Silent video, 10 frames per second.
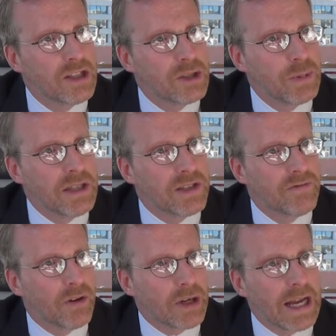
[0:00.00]
speaks
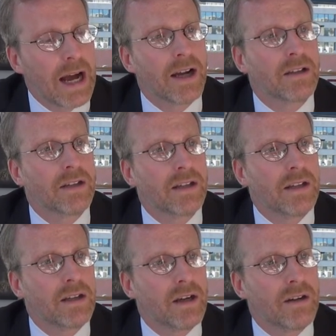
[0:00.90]
very
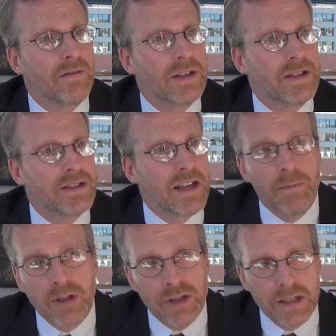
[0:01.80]
highly of his
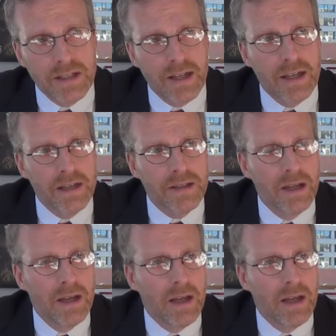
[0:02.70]
image these days,